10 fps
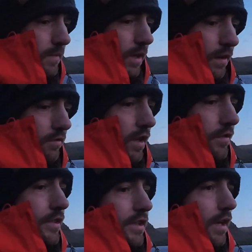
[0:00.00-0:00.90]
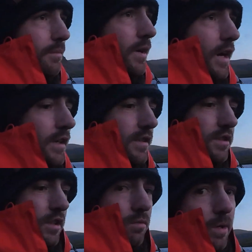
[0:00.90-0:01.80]
I've left the tent behind to
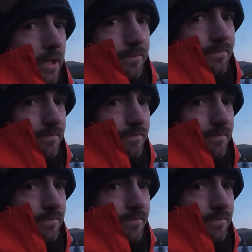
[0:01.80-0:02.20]
save weight.